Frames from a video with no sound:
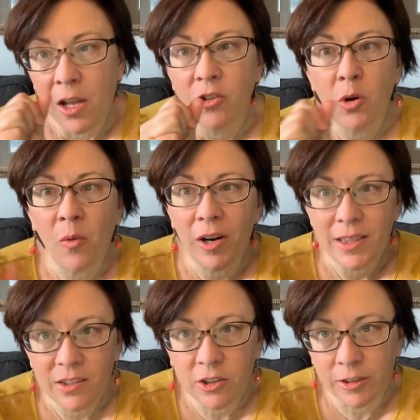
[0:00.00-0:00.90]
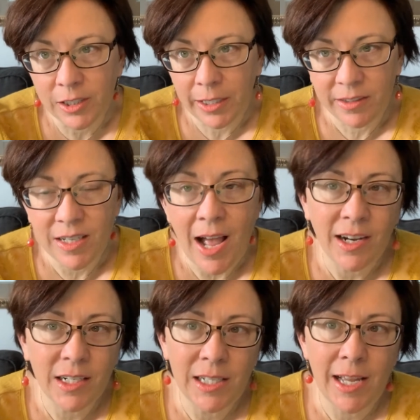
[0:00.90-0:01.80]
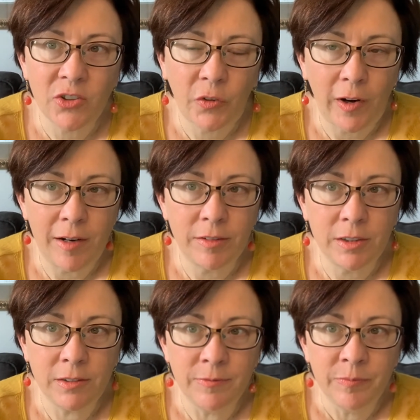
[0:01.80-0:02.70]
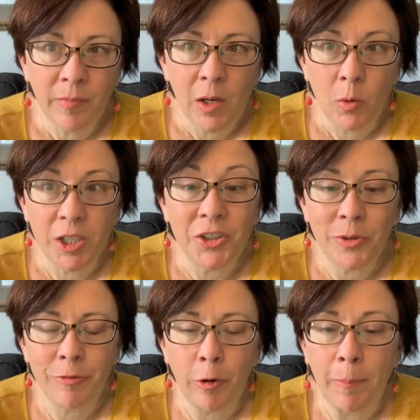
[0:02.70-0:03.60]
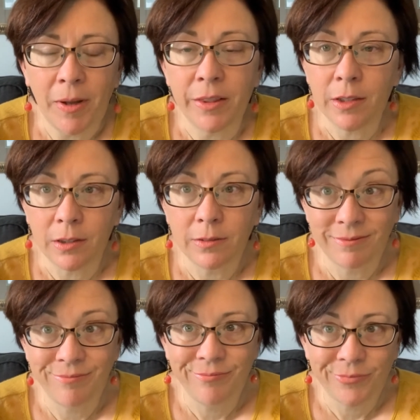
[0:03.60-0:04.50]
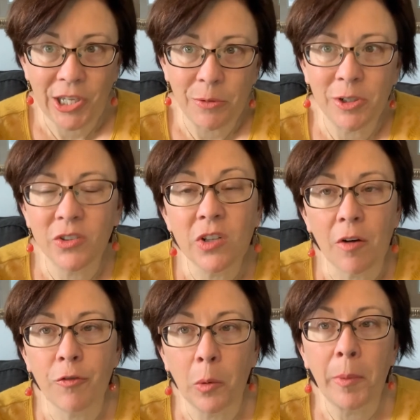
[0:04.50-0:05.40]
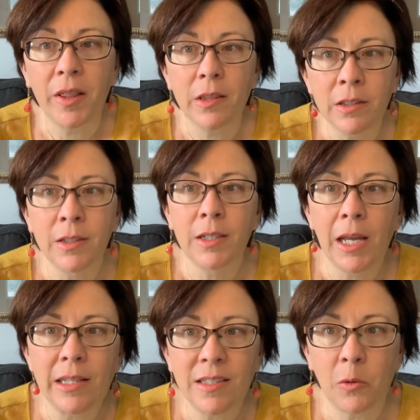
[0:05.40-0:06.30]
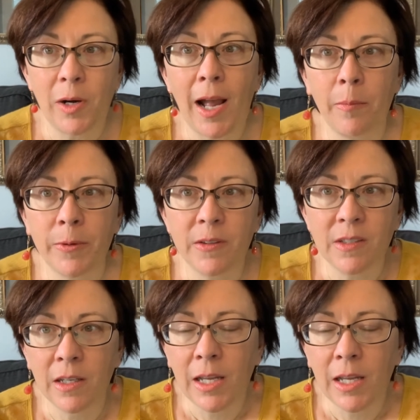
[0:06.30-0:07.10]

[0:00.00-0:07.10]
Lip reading: Don't worry, this journaling is not going to last forever. We're going to do it for a month. Okay, we're going to start for a month and see what happens.